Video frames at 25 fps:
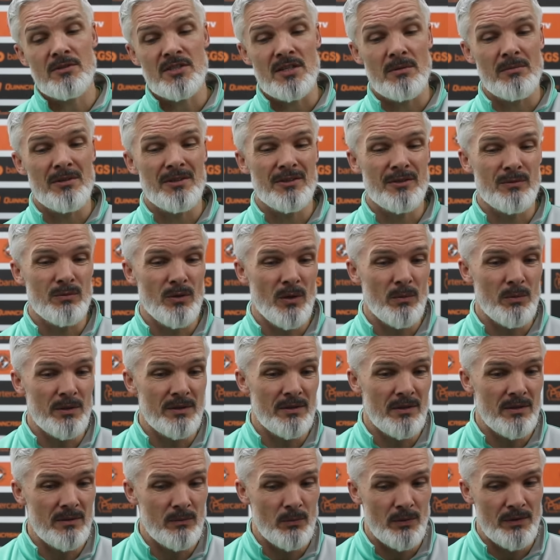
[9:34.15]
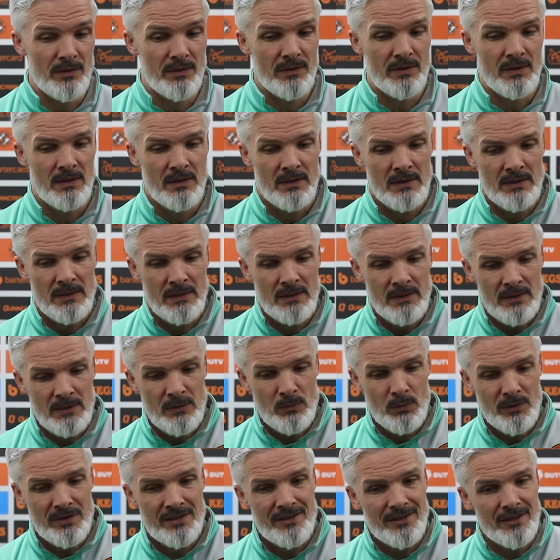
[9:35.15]
similar to what we've done
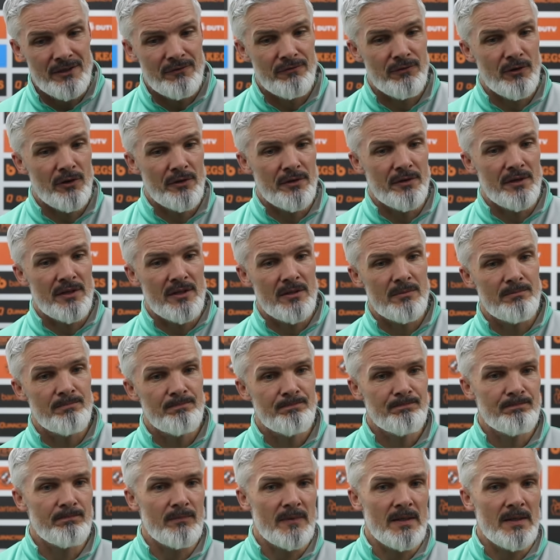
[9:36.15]
with Kai Fotheringham